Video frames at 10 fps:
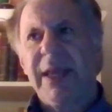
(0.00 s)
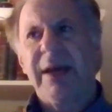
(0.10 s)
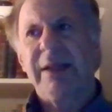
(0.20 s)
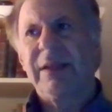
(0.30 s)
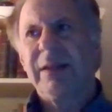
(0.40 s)

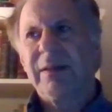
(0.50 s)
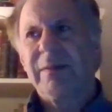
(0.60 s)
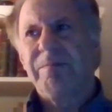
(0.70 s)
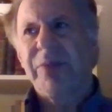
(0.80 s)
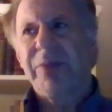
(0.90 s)
And
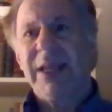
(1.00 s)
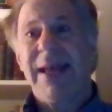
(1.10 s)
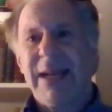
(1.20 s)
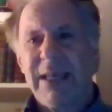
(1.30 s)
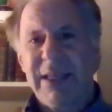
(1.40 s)

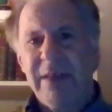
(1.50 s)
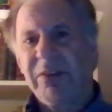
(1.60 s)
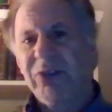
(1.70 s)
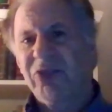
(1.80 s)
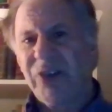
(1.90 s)
in any
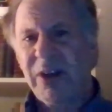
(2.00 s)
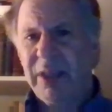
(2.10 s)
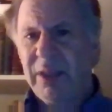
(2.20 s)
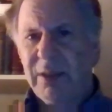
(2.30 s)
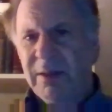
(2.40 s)
given
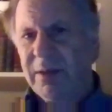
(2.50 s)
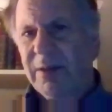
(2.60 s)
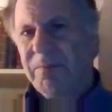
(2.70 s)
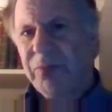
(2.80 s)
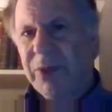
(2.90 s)
city,
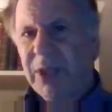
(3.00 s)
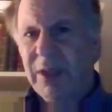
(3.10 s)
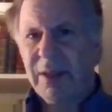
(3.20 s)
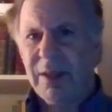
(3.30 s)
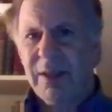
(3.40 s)

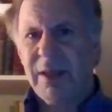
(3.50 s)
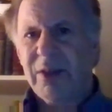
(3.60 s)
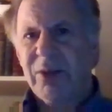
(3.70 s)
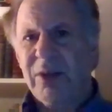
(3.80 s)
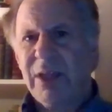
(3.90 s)

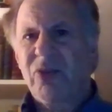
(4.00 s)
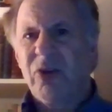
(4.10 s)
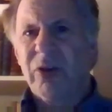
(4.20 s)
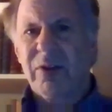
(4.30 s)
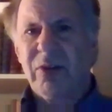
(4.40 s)

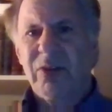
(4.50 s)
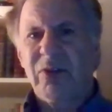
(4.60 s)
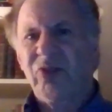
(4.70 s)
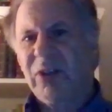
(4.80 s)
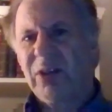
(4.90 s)
it took the
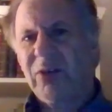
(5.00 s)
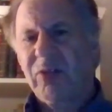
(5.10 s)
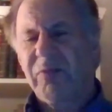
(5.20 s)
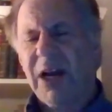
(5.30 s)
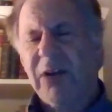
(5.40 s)

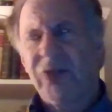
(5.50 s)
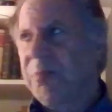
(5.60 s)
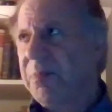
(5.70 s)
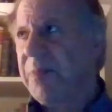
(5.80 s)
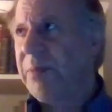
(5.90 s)
disease, the
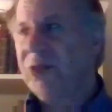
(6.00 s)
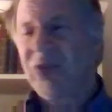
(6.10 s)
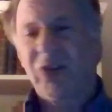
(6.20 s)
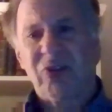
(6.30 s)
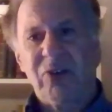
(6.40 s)
virus,
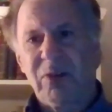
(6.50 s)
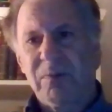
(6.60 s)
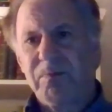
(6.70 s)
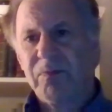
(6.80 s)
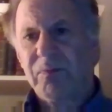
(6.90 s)
maybe
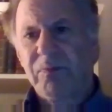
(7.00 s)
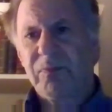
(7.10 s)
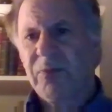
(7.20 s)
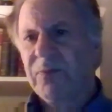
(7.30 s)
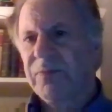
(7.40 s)
60,
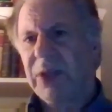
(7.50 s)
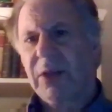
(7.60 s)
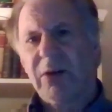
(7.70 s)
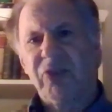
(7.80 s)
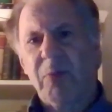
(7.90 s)

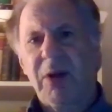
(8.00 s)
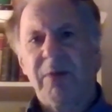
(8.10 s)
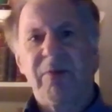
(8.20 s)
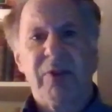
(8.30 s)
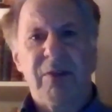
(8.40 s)

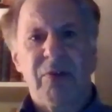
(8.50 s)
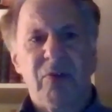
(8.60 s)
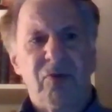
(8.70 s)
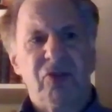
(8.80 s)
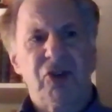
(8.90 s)
somewhere
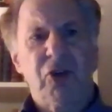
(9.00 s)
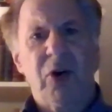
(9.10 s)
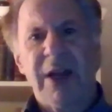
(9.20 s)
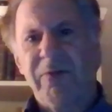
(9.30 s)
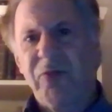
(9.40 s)
at the
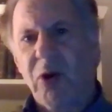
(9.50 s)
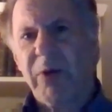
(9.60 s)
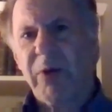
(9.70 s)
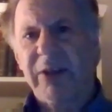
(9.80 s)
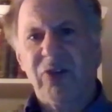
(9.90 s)
short end,
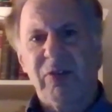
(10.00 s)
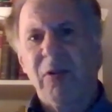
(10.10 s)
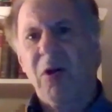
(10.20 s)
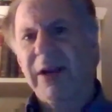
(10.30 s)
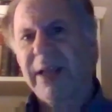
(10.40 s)
4 weeks, at
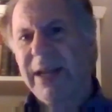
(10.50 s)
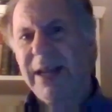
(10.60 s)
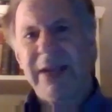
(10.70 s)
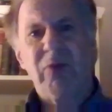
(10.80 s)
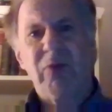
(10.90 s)
the long
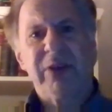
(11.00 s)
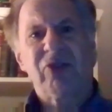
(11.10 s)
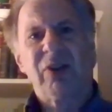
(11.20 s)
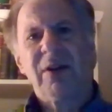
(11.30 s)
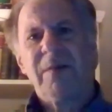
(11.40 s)
end, 8
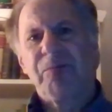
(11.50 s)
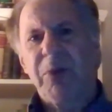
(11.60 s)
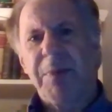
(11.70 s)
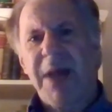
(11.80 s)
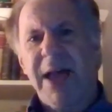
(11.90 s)
weeks
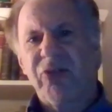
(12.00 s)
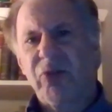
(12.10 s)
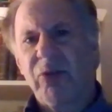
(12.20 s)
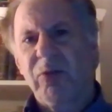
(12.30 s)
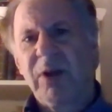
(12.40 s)
to
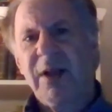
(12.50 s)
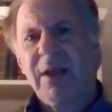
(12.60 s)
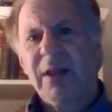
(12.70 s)
pass through